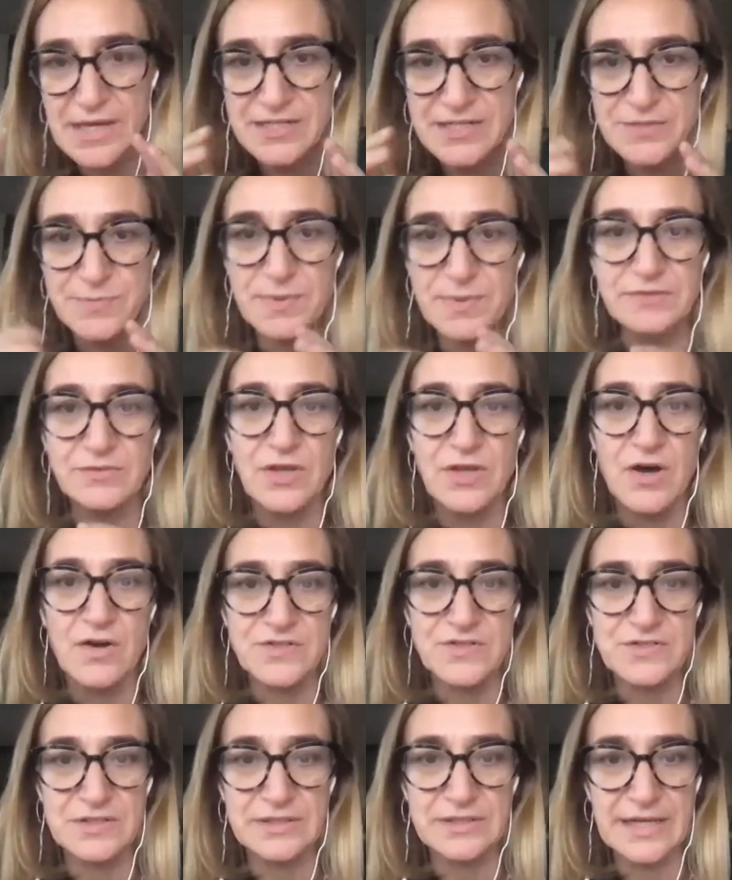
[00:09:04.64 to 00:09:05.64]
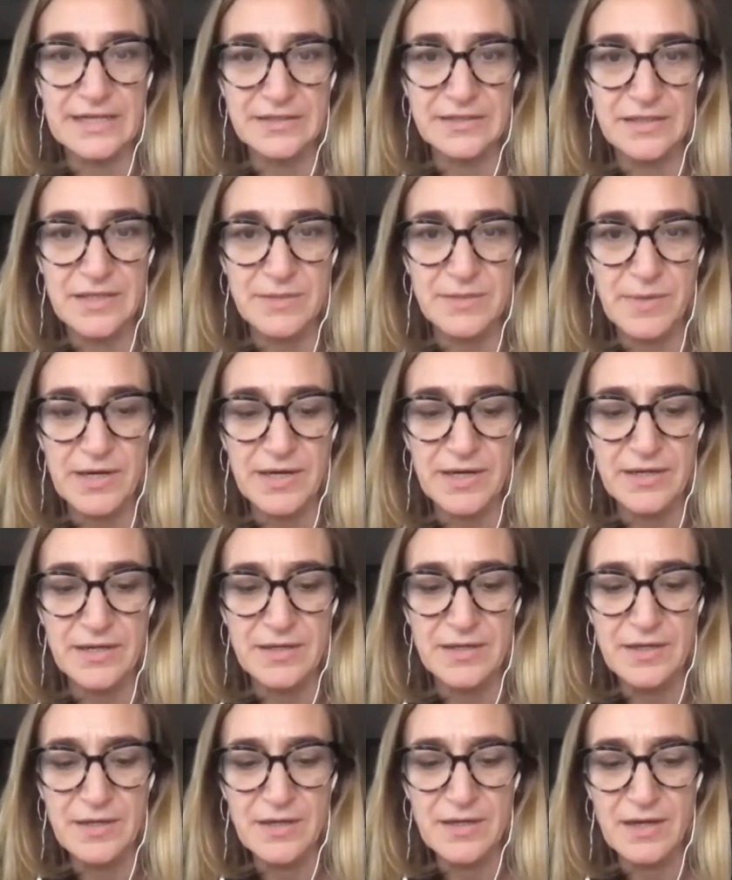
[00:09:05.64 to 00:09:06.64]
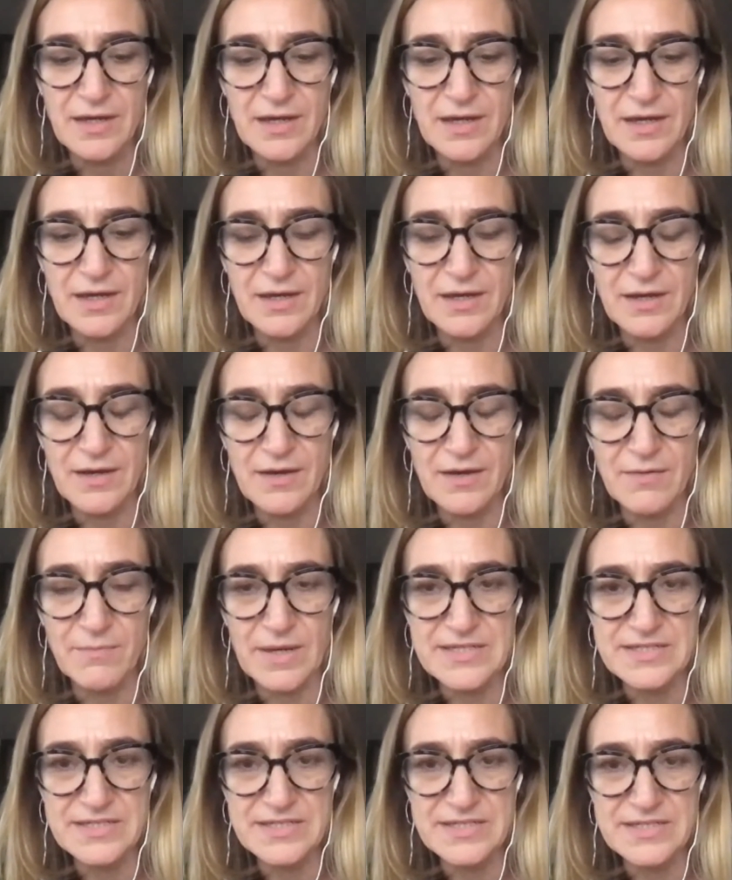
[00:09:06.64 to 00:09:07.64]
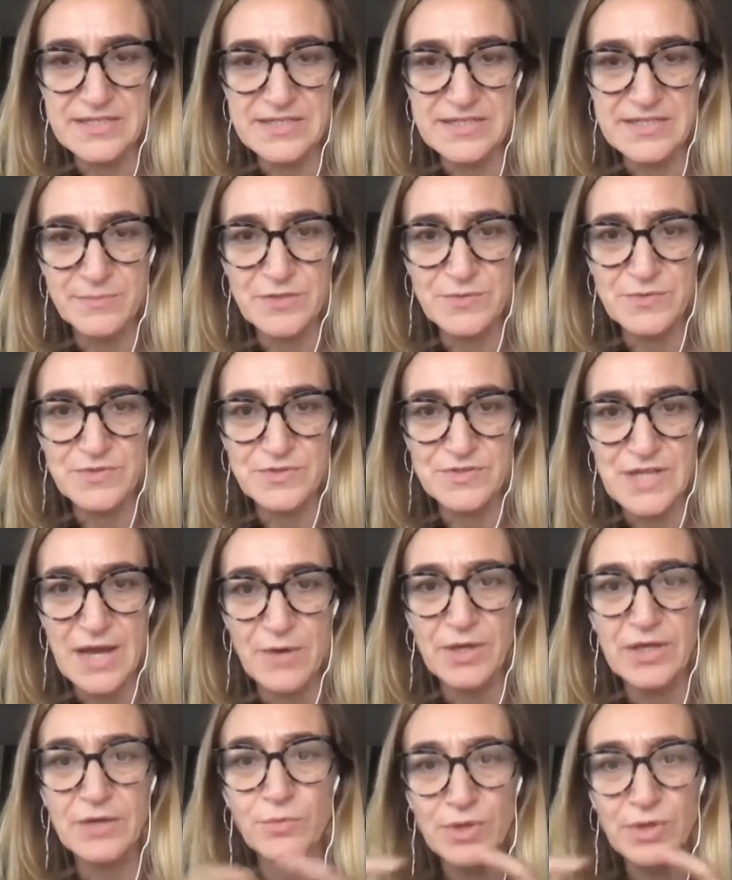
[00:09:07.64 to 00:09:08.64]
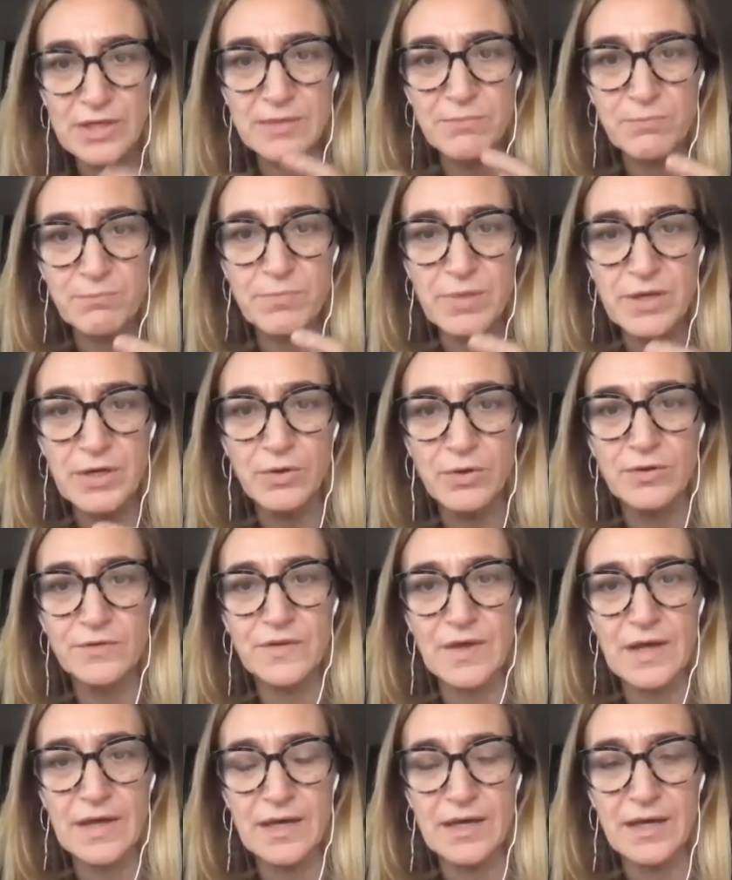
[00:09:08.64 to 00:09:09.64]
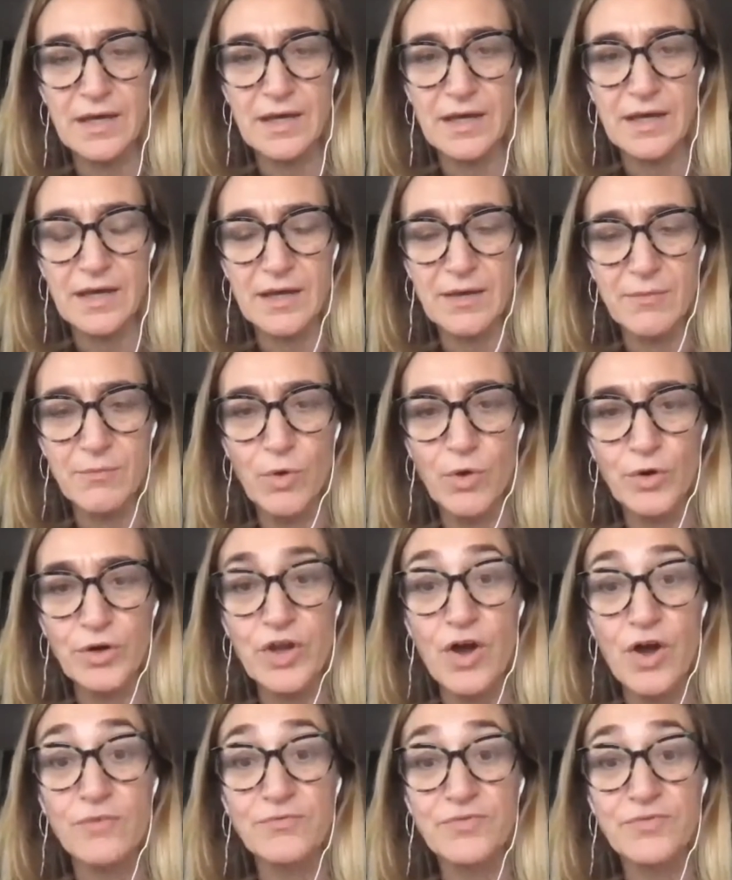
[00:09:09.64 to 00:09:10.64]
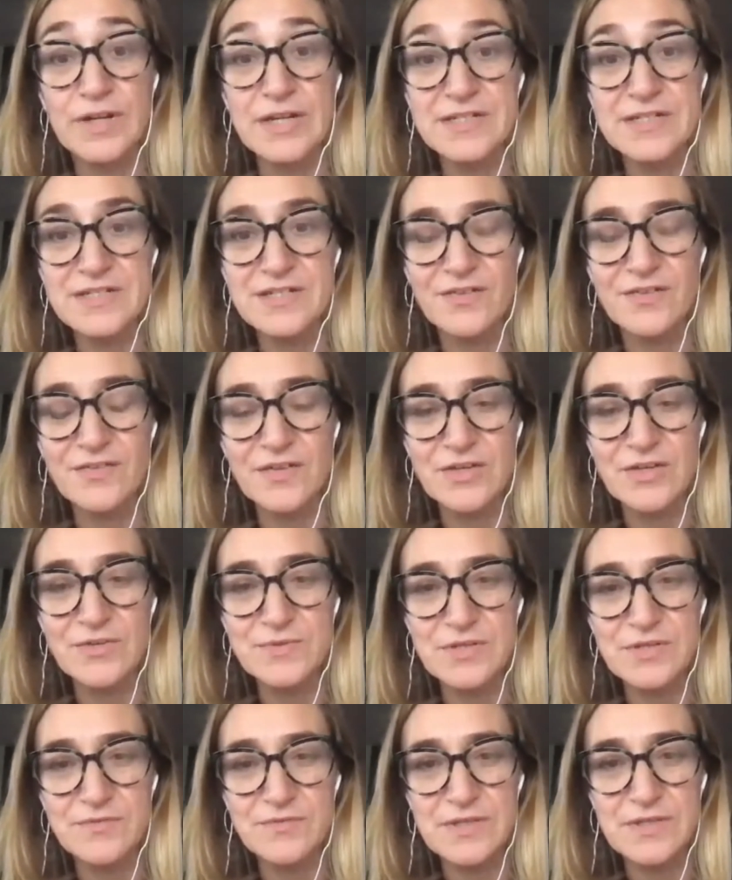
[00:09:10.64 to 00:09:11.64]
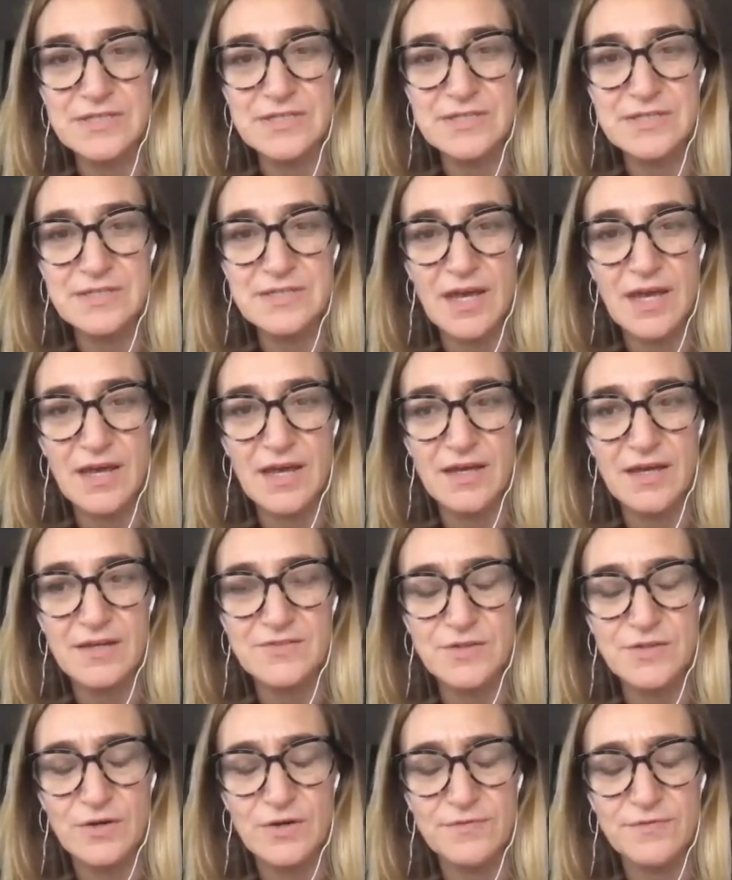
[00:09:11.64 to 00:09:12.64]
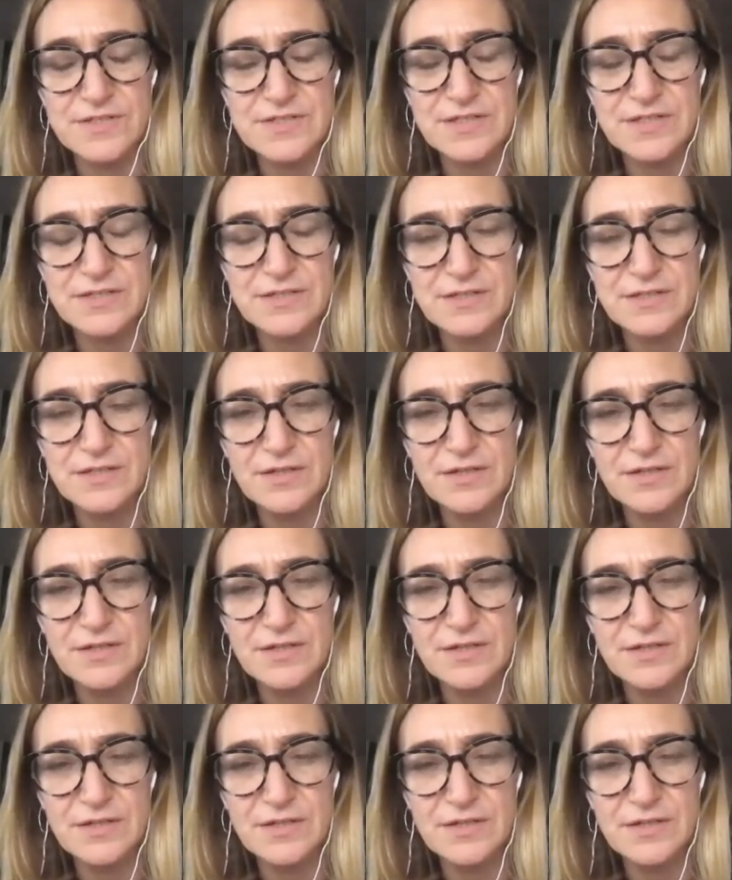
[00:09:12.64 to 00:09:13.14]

been lost lately by some? How can we build more confidence on the use of these services?